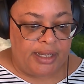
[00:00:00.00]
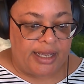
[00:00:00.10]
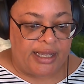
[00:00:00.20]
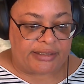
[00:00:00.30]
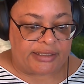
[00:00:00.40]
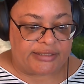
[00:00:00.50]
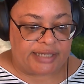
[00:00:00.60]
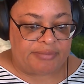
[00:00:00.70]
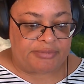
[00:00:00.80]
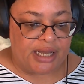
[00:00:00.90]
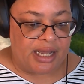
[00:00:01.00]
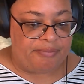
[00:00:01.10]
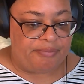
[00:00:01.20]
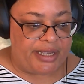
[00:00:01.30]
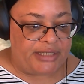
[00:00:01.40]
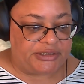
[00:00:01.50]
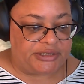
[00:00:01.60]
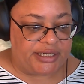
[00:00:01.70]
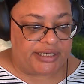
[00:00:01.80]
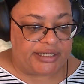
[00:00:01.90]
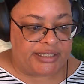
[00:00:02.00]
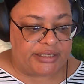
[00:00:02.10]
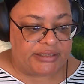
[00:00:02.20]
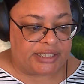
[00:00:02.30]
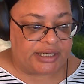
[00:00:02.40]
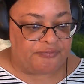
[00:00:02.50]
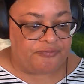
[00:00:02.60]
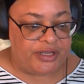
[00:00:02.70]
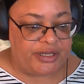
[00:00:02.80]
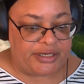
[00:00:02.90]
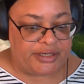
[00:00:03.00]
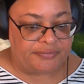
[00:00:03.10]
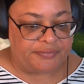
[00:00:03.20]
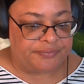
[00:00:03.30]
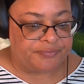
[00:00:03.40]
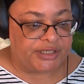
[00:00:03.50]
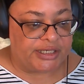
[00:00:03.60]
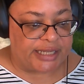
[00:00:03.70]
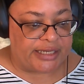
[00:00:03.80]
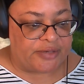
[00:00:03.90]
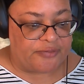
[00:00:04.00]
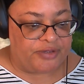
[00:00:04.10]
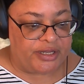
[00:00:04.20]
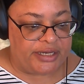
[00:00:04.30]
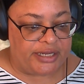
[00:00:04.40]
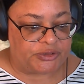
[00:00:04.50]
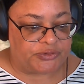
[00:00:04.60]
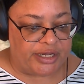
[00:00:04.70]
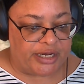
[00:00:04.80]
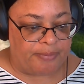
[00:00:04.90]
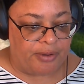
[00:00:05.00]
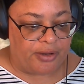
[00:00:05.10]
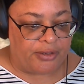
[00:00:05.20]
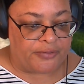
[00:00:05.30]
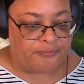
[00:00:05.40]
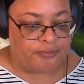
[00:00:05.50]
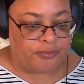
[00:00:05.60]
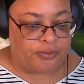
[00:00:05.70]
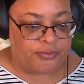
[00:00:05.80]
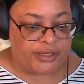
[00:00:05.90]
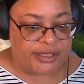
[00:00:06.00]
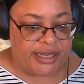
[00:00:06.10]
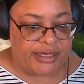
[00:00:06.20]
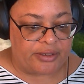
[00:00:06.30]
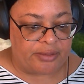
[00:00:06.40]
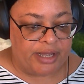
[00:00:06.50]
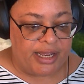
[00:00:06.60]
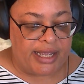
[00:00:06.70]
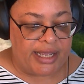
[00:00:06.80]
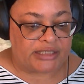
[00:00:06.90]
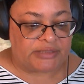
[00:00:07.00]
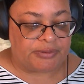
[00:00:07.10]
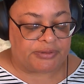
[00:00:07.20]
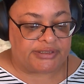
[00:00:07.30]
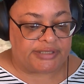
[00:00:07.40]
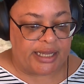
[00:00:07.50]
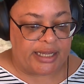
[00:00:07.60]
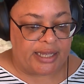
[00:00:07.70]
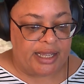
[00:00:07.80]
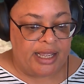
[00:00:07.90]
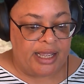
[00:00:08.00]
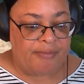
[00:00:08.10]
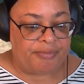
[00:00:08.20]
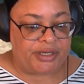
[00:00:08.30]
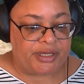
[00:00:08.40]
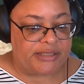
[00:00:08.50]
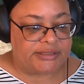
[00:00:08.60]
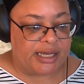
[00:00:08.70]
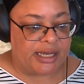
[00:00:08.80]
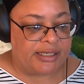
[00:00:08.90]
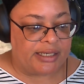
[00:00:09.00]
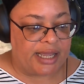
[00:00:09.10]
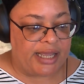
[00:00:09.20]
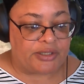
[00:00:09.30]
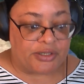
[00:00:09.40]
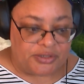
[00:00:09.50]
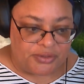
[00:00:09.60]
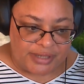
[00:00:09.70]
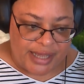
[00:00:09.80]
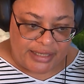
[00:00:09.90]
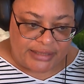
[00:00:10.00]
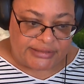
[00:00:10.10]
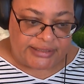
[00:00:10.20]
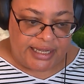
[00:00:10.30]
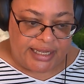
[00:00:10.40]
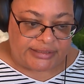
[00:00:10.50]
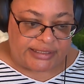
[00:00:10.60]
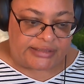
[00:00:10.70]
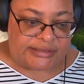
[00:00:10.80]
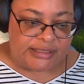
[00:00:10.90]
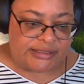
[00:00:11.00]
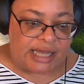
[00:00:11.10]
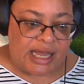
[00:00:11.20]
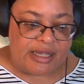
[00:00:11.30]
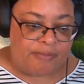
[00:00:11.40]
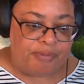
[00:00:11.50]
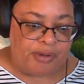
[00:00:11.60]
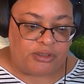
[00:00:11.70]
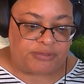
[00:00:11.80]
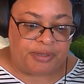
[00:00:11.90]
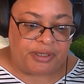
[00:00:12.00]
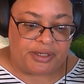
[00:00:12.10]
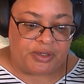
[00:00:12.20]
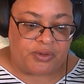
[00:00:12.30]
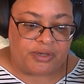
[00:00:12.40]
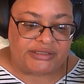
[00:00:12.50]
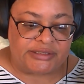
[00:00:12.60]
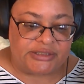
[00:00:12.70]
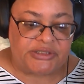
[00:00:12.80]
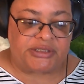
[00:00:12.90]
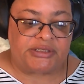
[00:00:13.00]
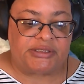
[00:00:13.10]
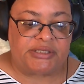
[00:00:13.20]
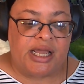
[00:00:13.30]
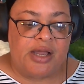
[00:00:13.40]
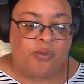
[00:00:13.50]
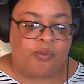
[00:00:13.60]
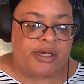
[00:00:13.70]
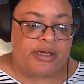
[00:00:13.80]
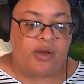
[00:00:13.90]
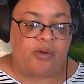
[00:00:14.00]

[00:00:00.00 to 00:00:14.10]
At the same time, Beijing is a convenient trading partner for the kingdom, experts say, because unlike the United States, it does not impose political conditions when